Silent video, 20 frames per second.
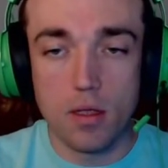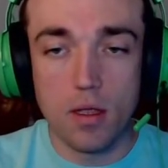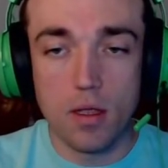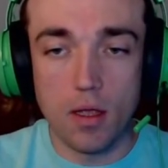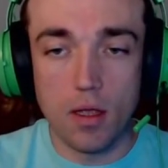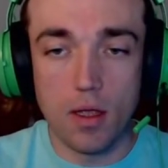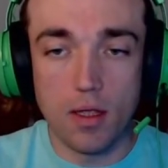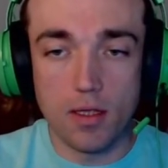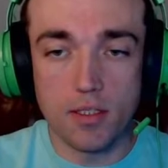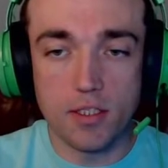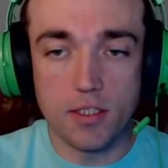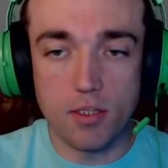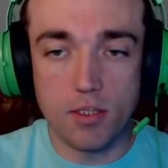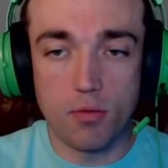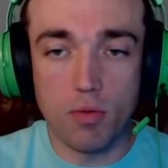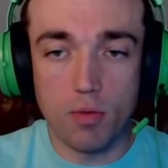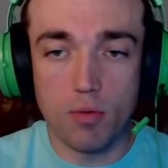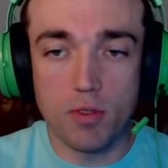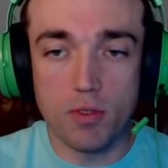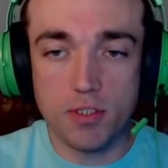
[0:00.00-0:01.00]
So we
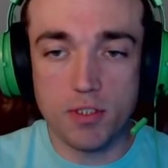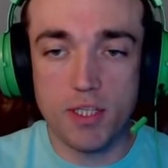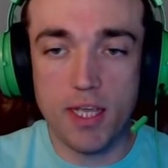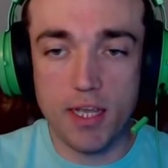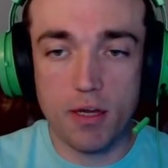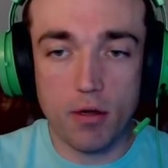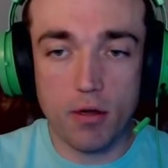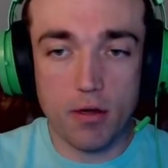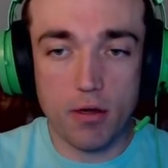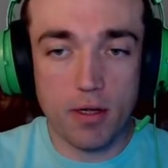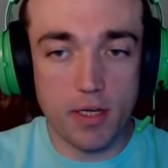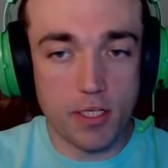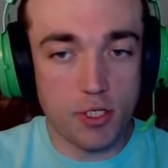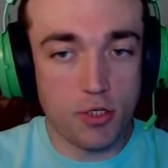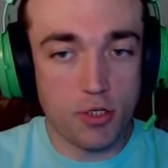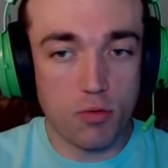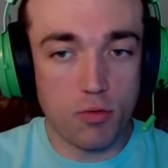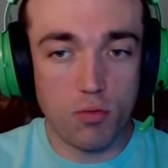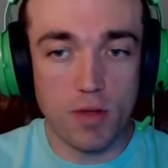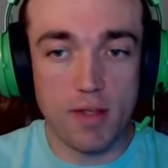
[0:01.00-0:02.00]
will take our initial
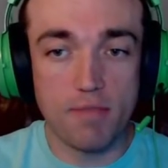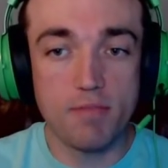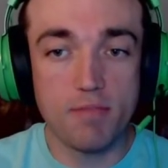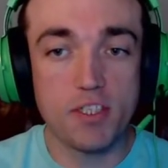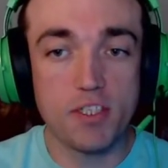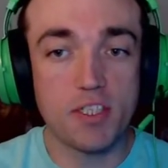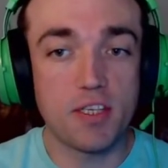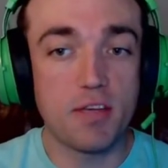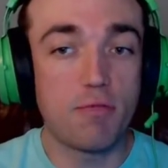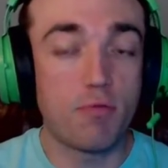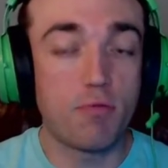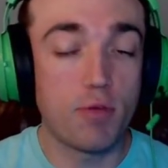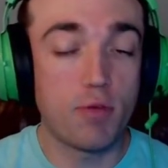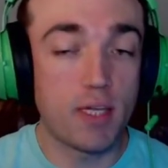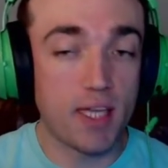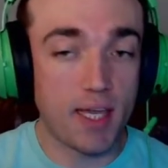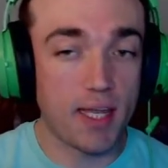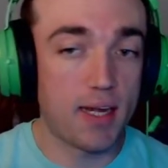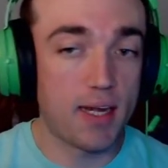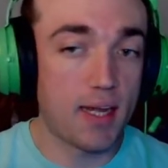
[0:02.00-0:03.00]
whiff, see if we
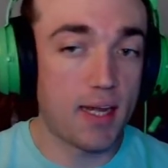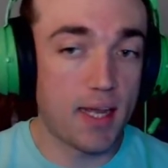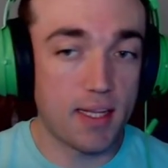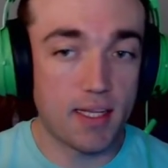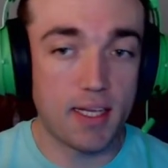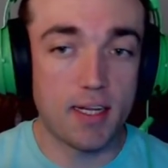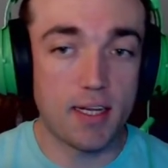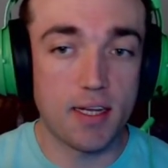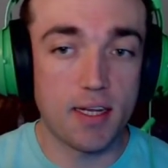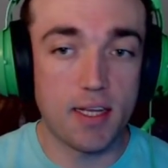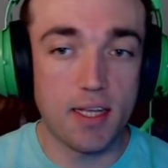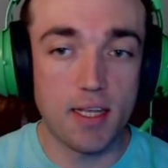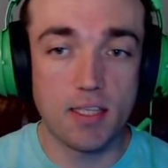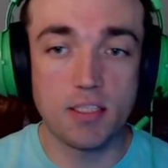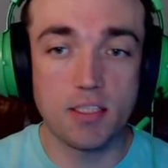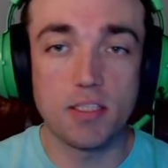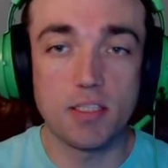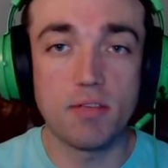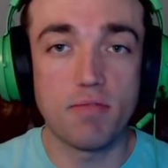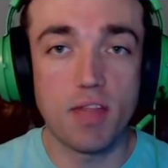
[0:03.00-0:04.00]
cannot get a hint
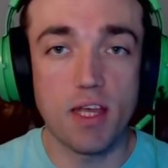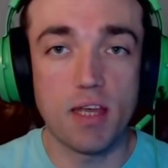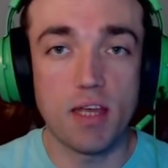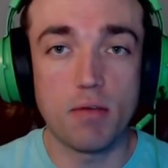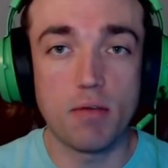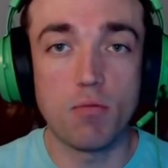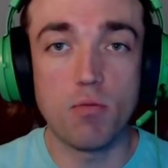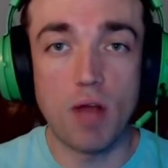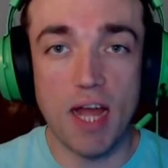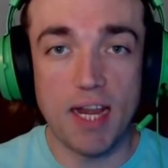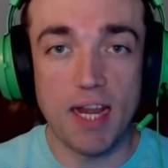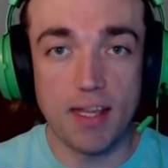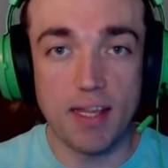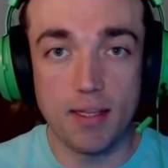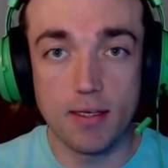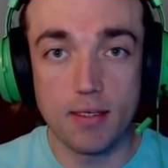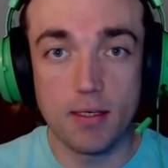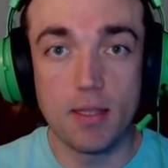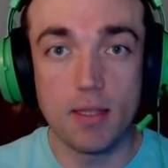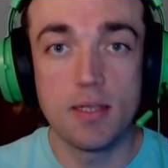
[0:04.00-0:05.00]
of that
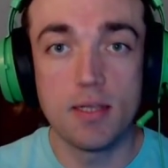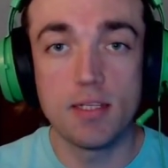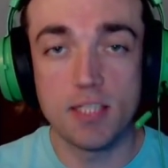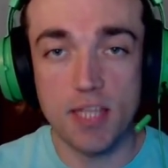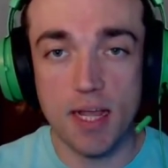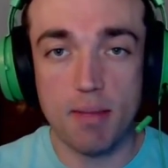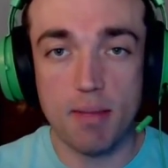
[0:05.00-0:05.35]
rotten zombie